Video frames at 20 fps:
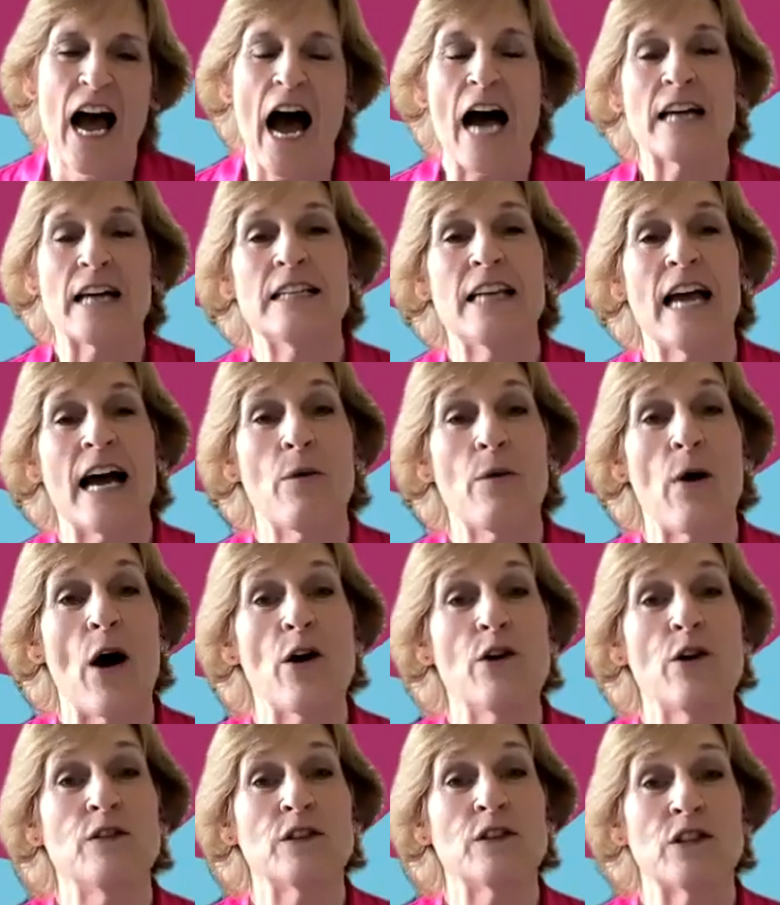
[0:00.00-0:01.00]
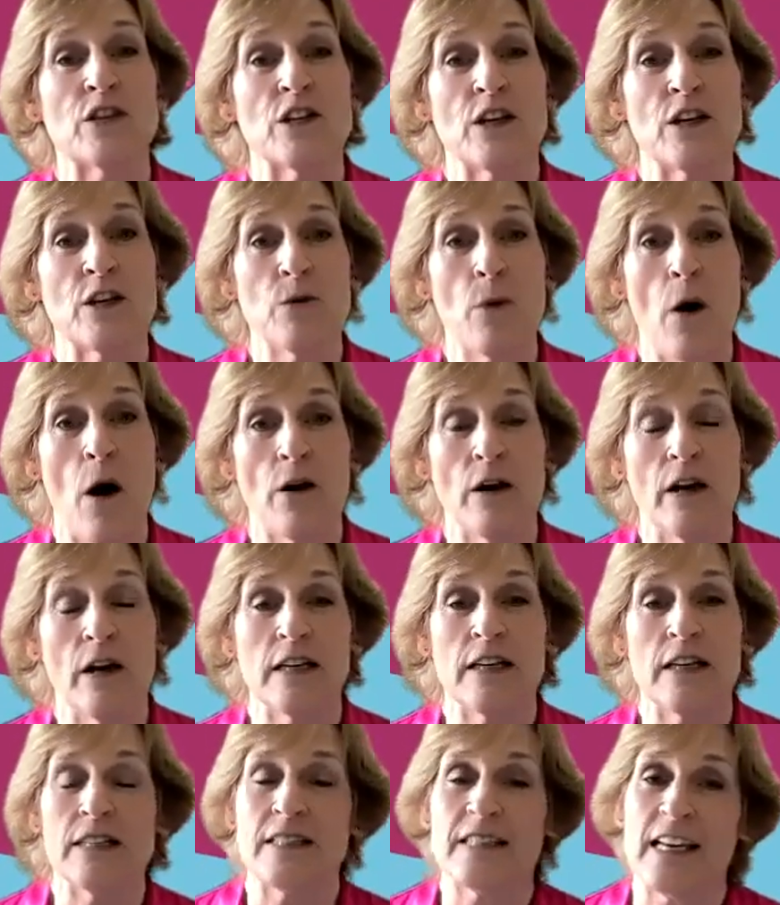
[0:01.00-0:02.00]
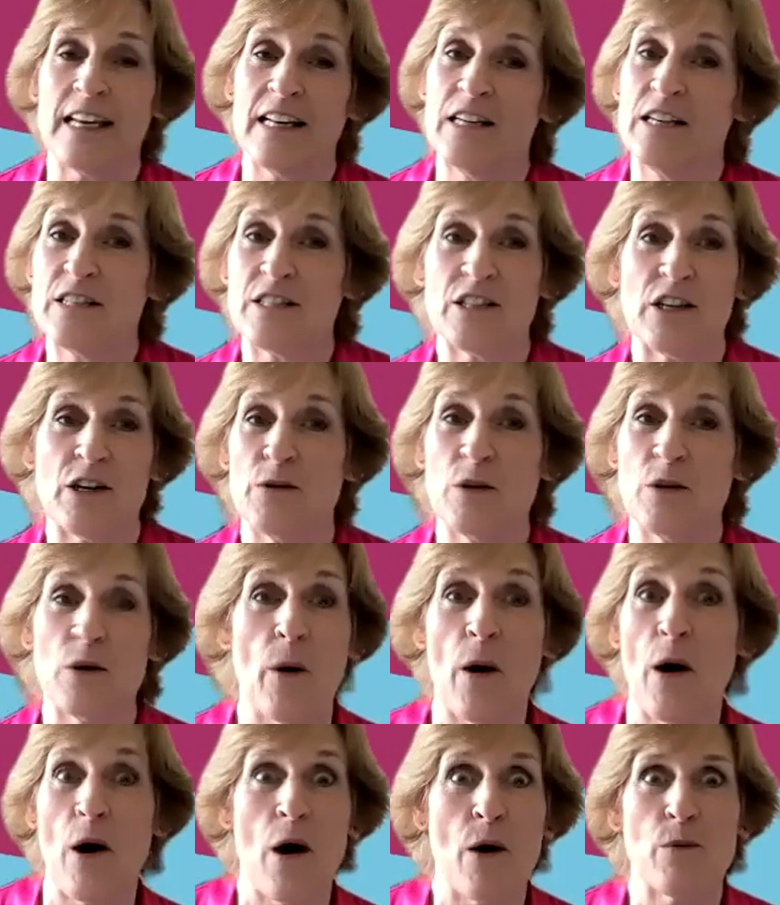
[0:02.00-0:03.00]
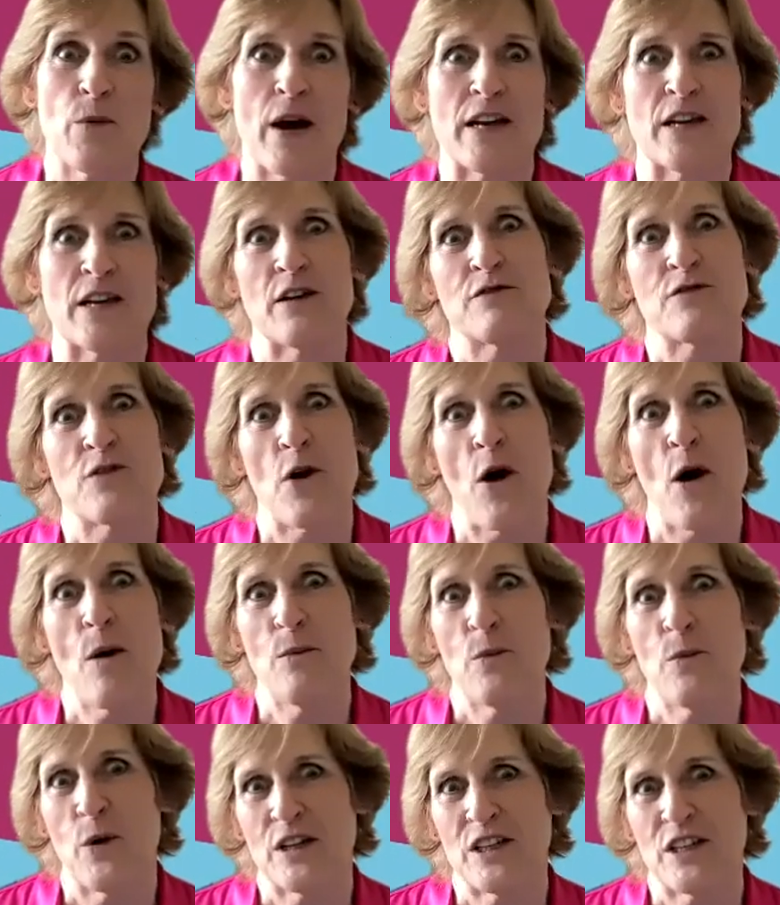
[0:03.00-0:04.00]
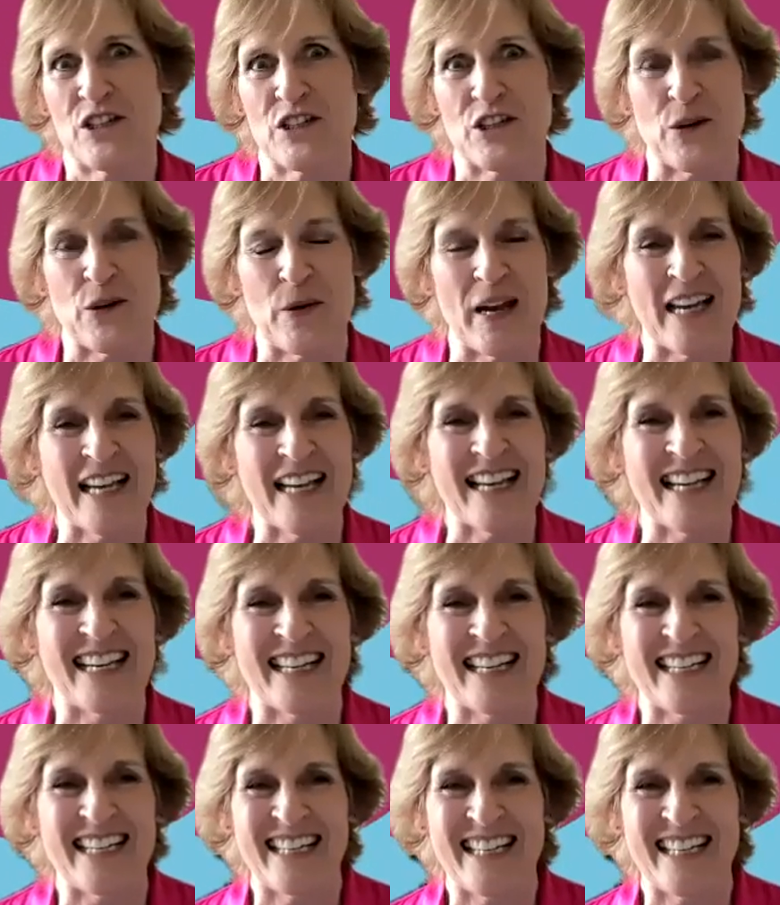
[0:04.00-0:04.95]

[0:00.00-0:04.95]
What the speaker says: And now over to you, Holly. Tell us who you are, where you're from, what you're doing.